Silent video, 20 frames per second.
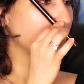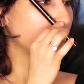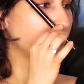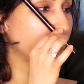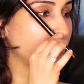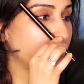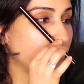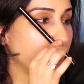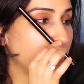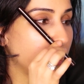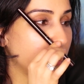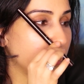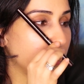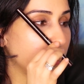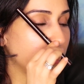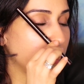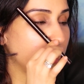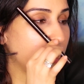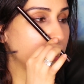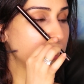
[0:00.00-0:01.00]
from
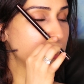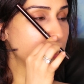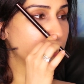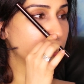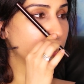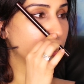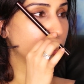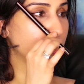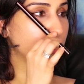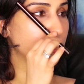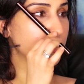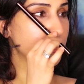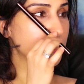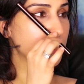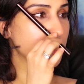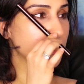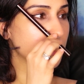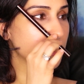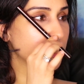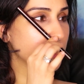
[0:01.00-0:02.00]
the end of your
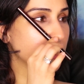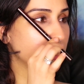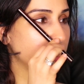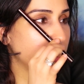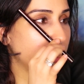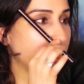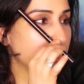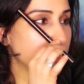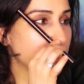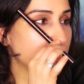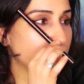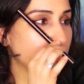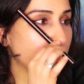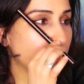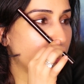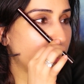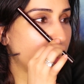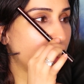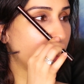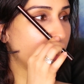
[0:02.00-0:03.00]
nose till the end of your
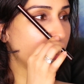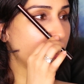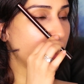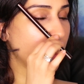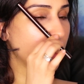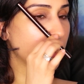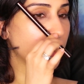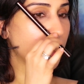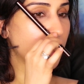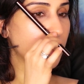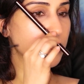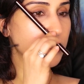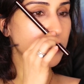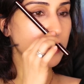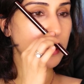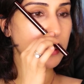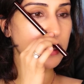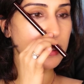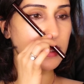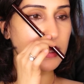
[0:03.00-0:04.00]
brow, and
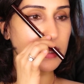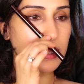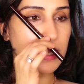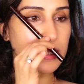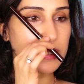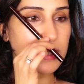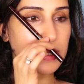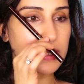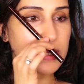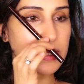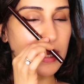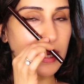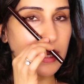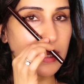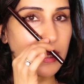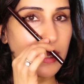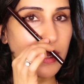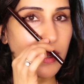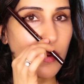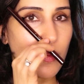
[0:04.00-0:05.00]
that's
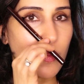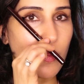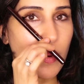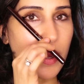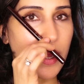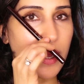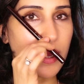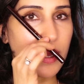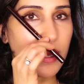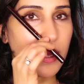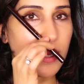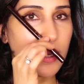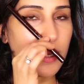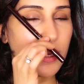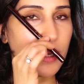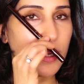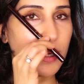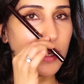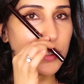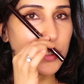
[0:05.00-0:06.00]
exactly where
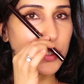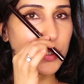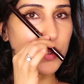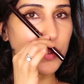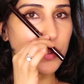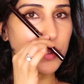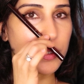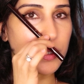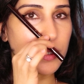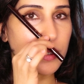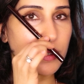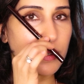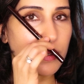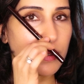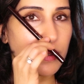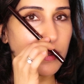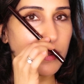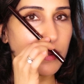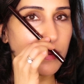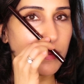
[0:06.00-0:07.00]
it should
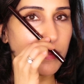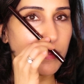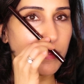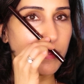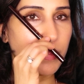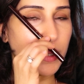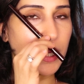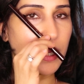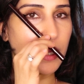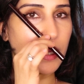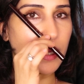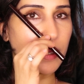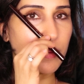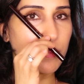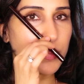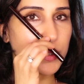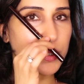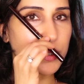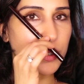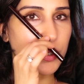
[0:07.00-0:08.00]
be in
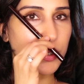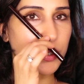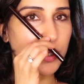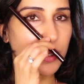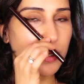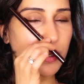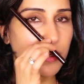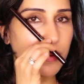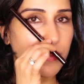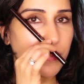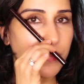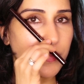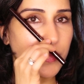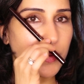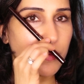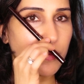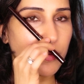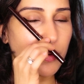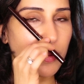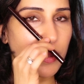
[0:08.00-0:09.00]
position
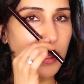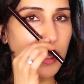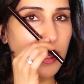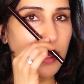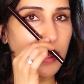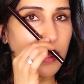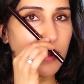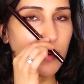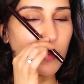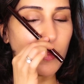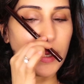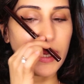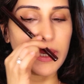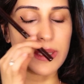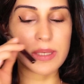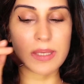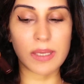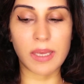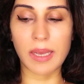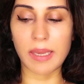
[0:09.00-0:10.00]
for the
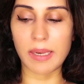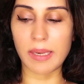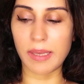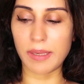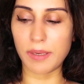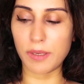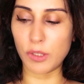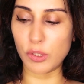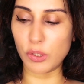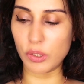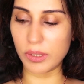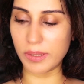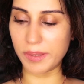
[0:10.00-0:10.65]
winged eyeliner look.